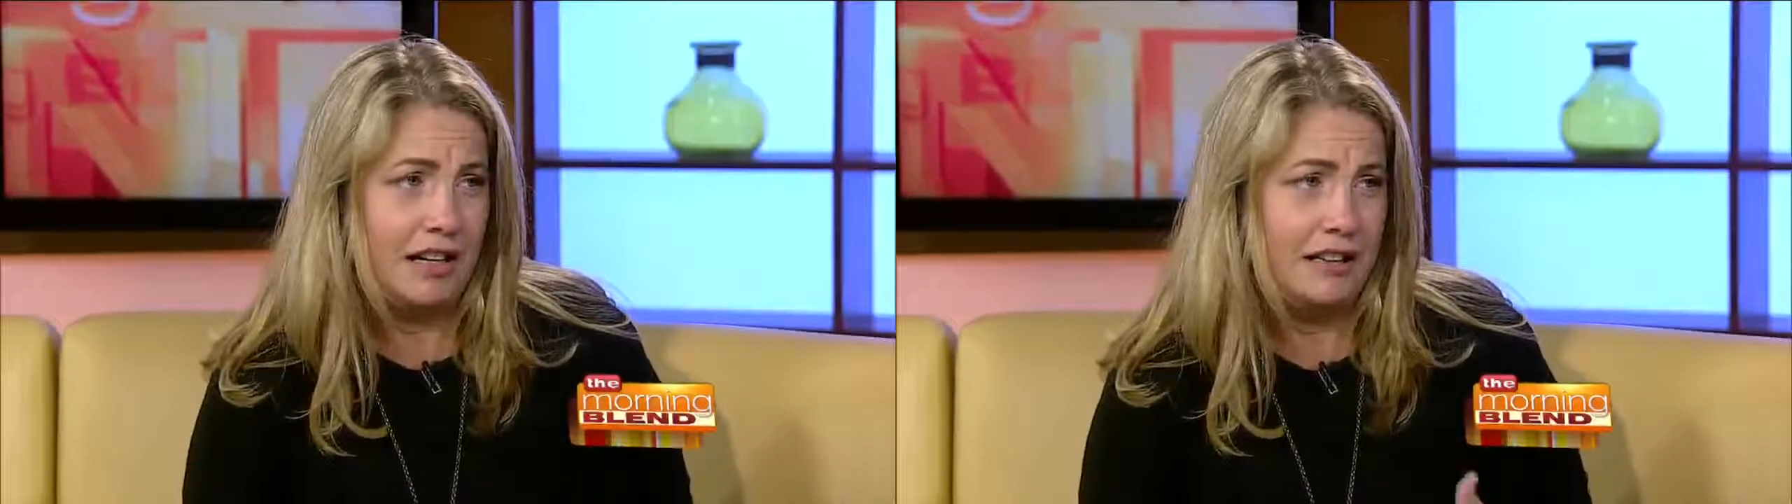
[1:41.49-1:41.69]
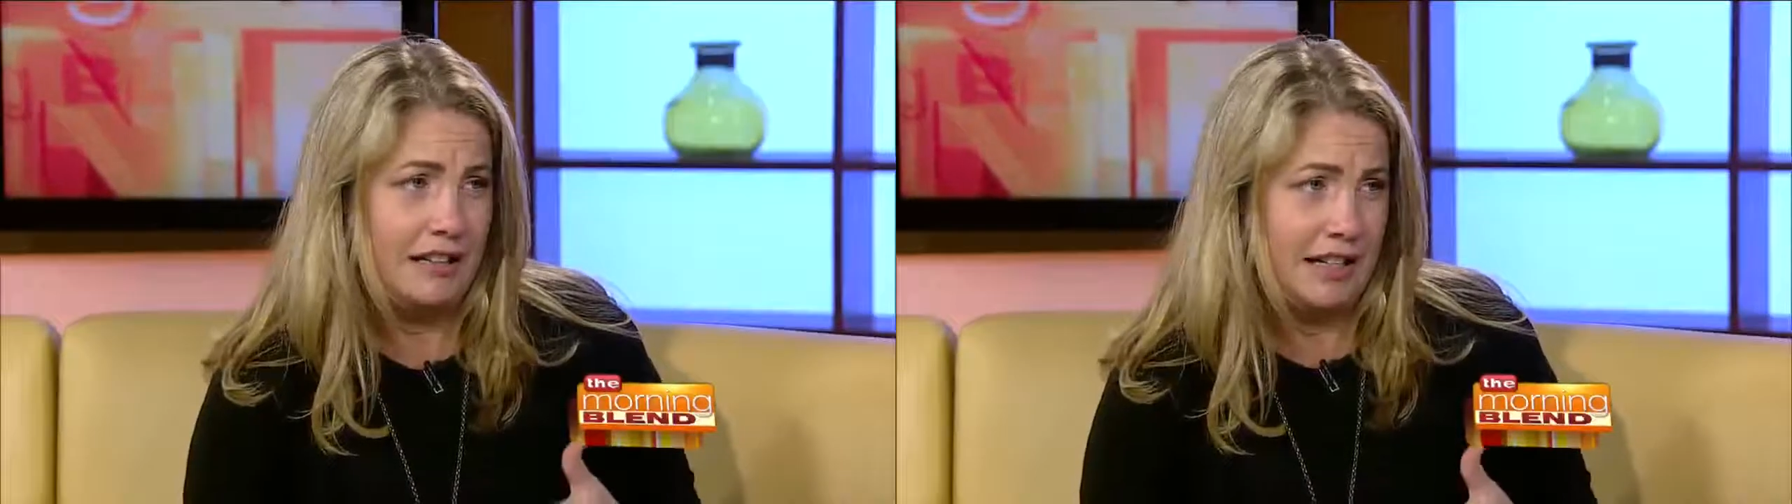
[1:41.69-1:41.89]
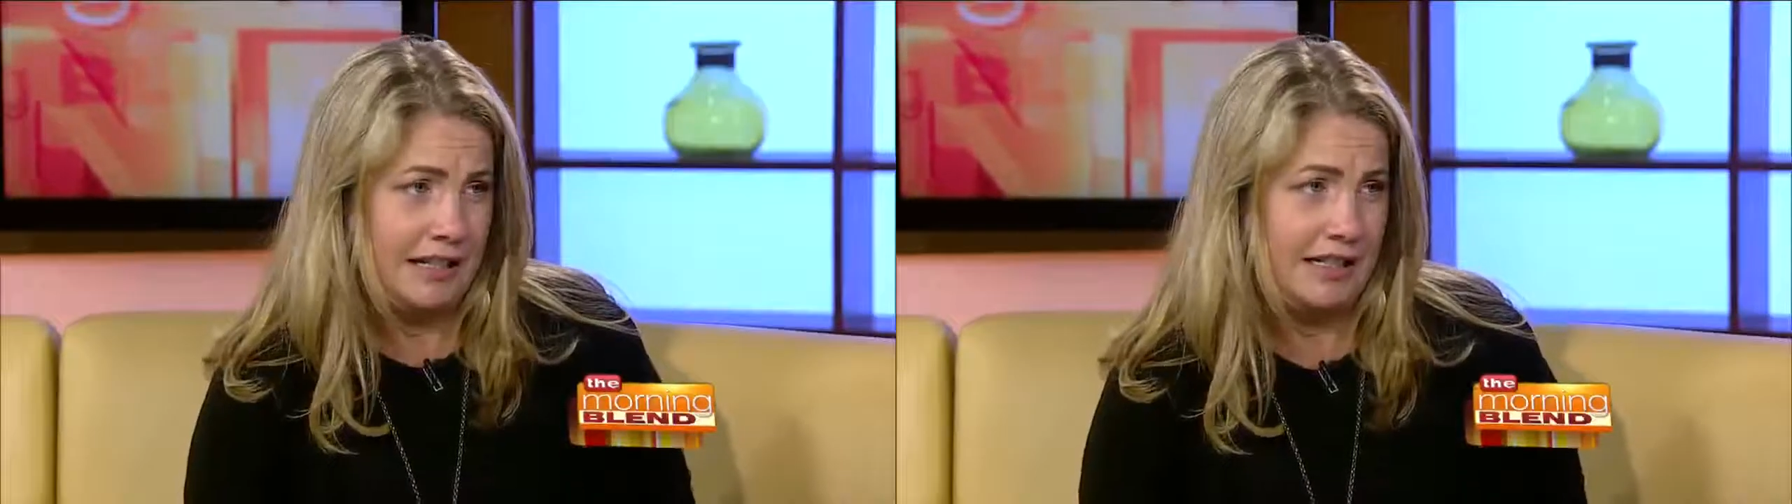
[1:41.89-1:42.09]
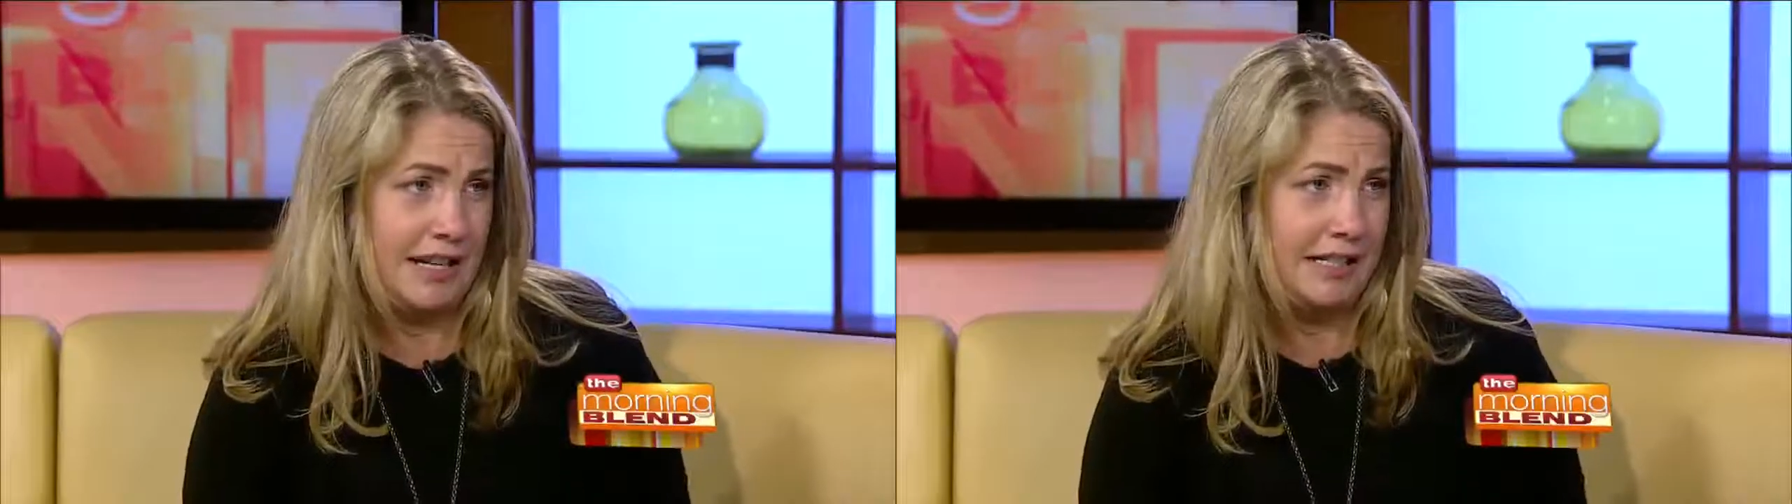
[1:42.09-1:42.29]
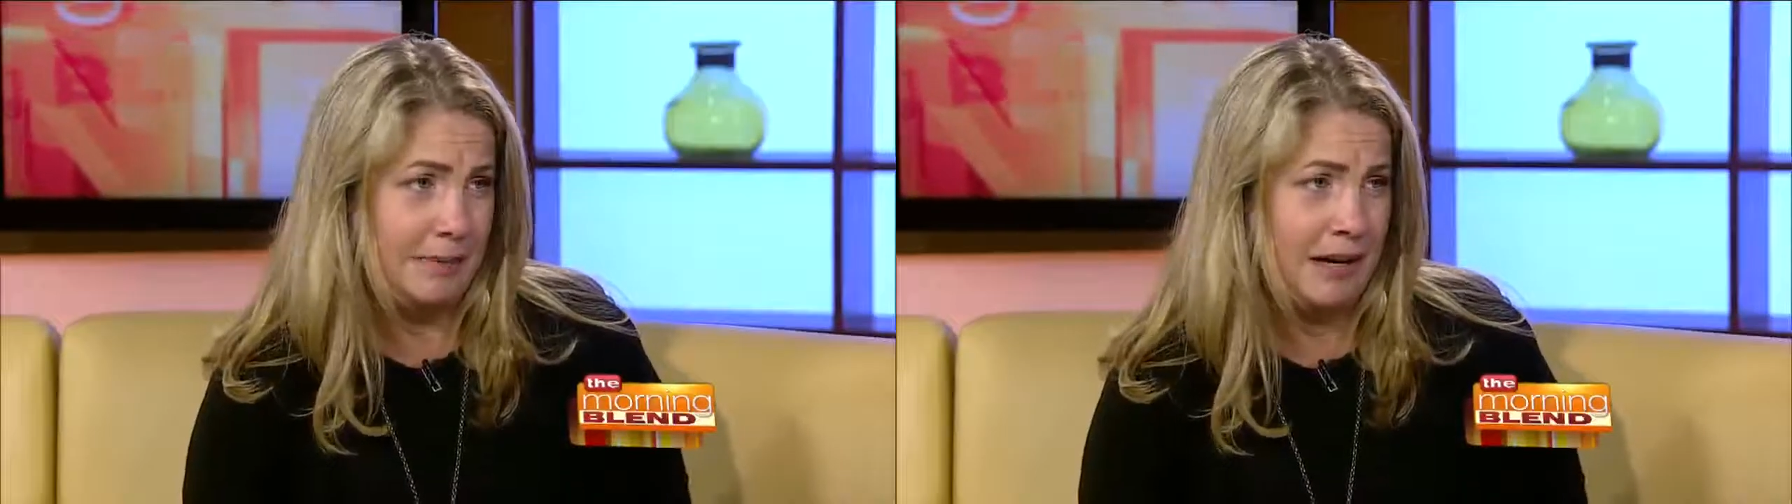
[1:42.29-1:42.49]
in the United
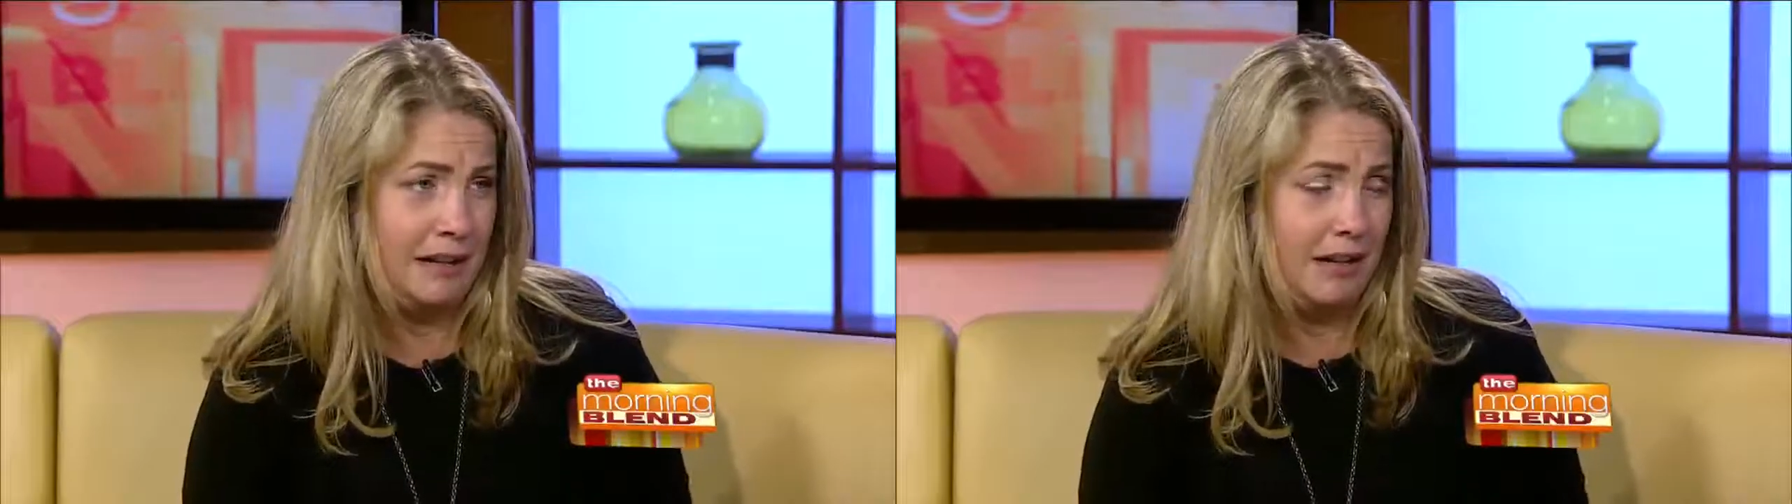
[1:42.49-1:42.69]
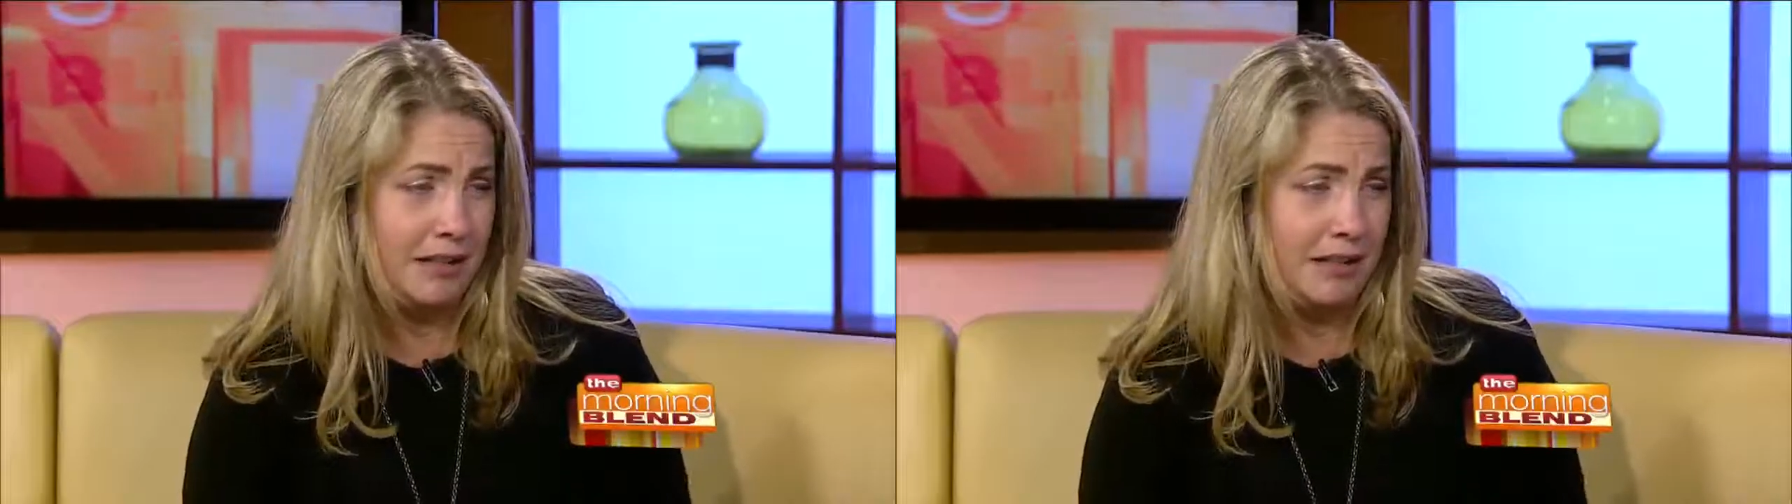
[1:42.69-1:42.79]
States behind